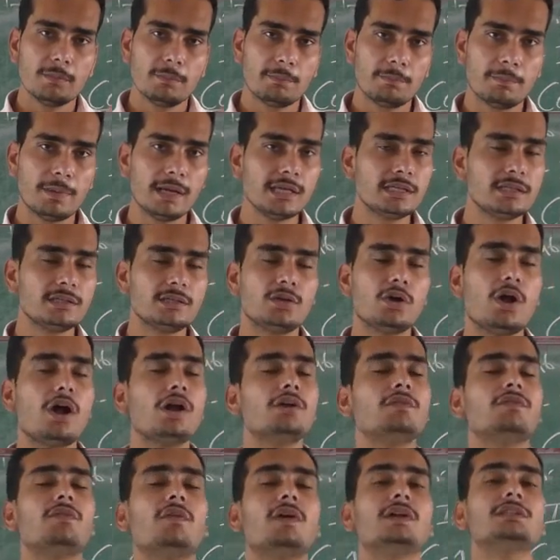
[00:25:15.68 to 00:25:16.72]
but
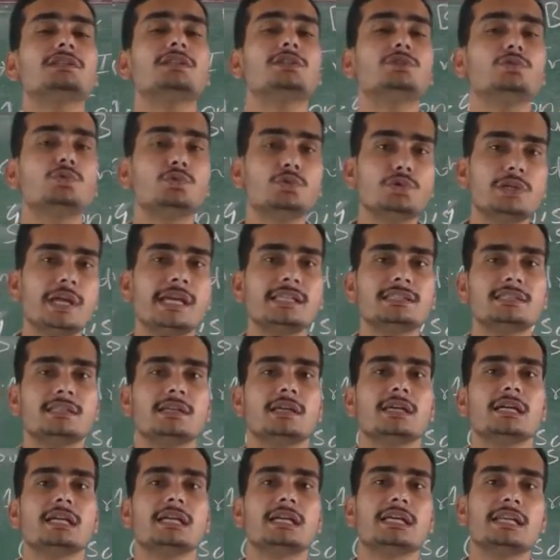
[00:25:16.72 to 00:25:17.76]
not for the today's
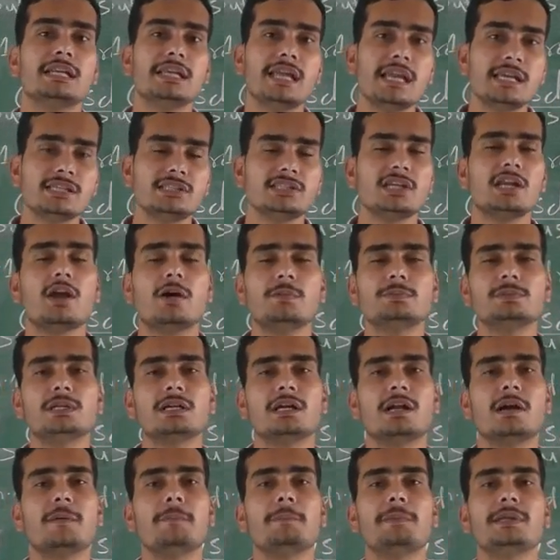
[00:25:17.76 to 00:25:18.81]
creation of
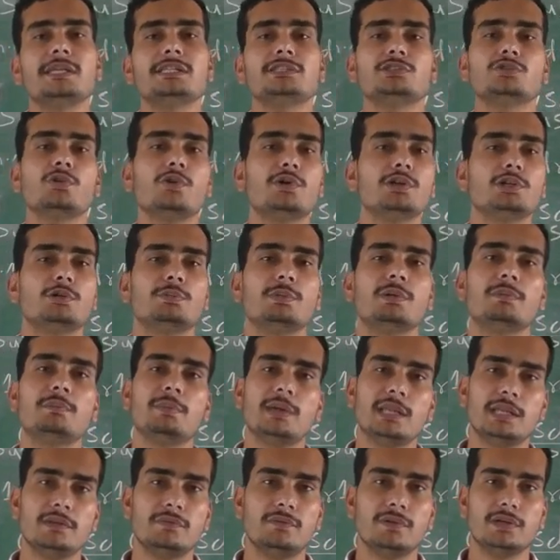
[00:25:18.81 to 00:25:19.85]
the company is going to be
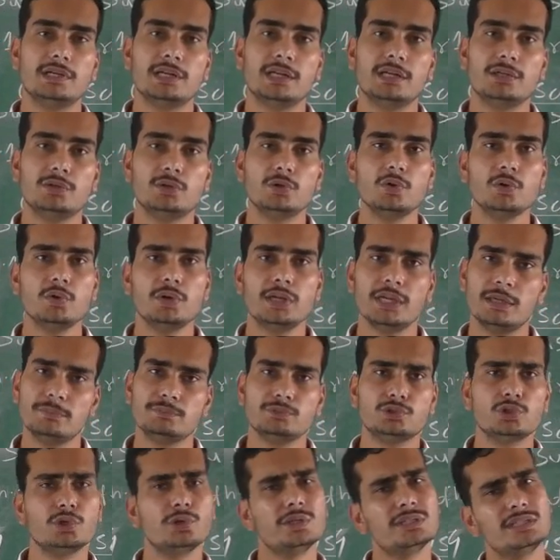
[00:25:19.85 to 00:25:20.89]
benefited to
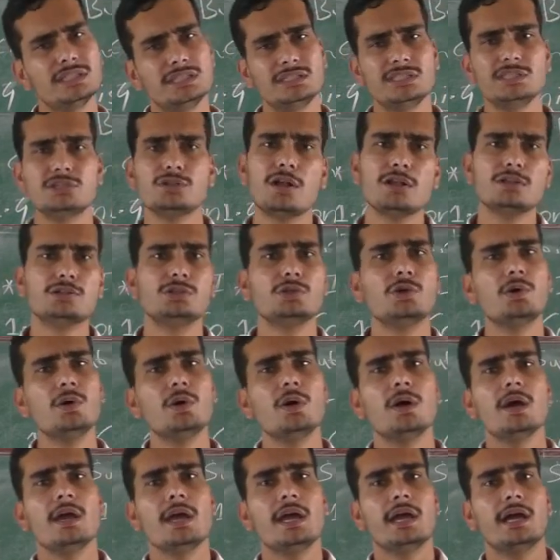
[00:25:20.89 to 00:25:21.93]
him. So this is
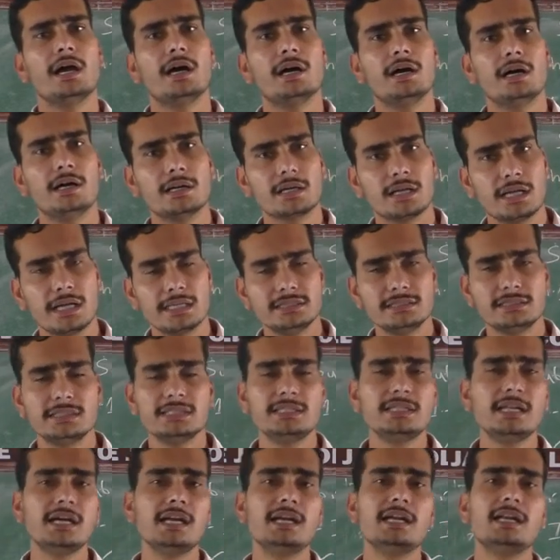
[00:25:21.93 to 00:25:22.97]
also
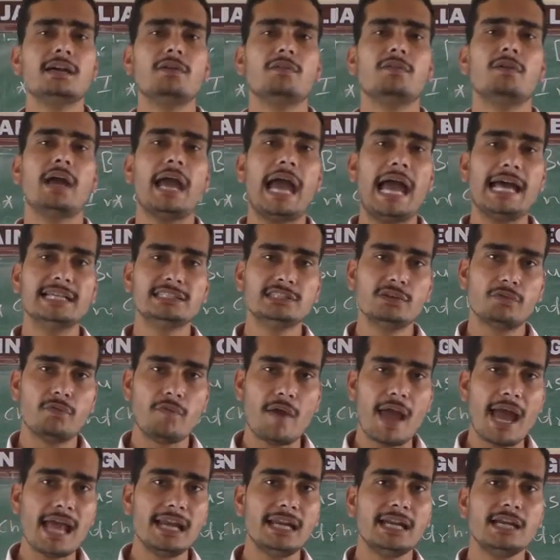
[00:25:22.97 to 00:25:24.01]
considered as a
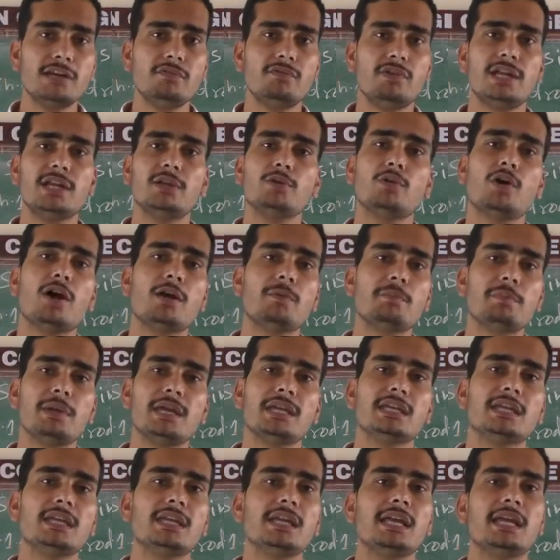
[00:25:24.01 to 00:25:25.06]
valid when you are
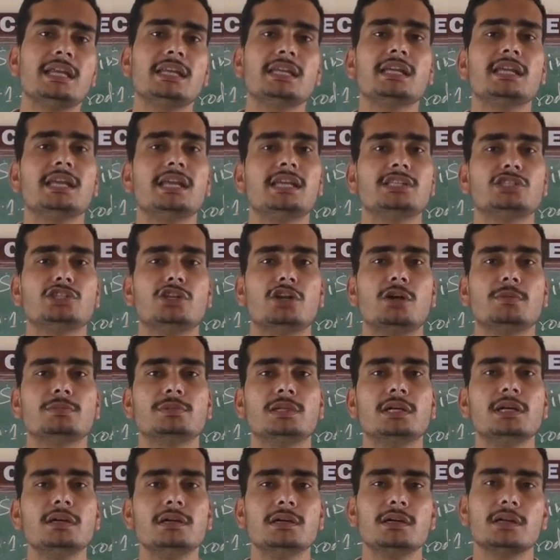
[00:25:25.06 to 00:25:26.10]
making any creation
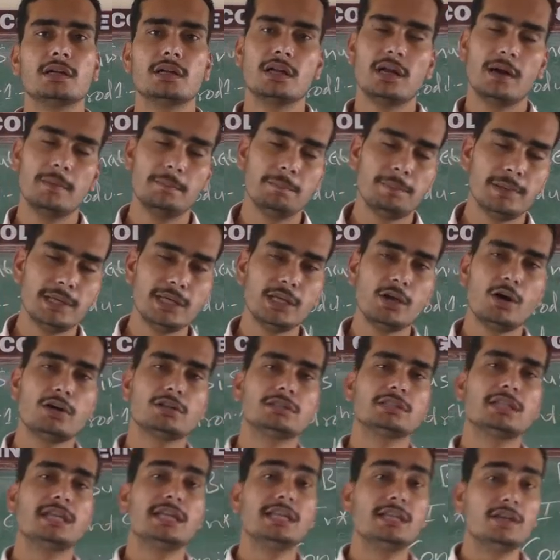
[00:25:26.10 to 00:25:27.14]
of the company
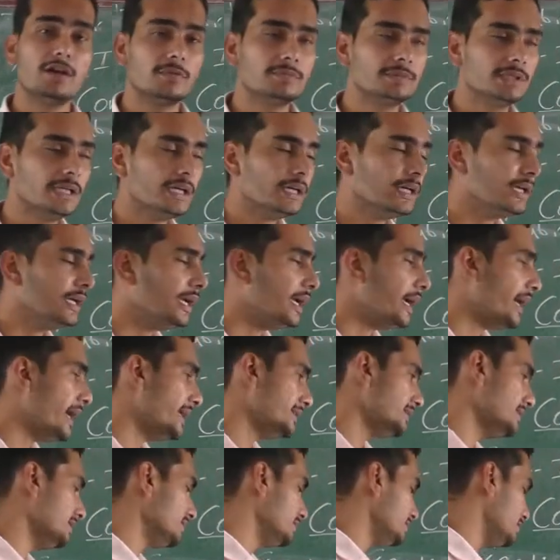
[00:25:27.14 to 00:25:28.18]
or the any of the
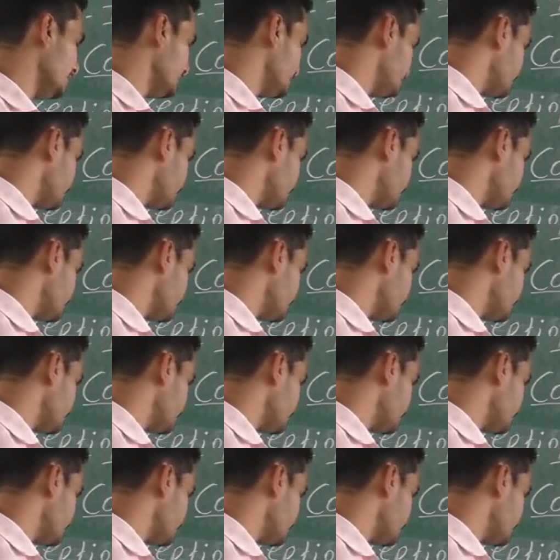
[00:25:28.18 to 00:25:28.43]
agency.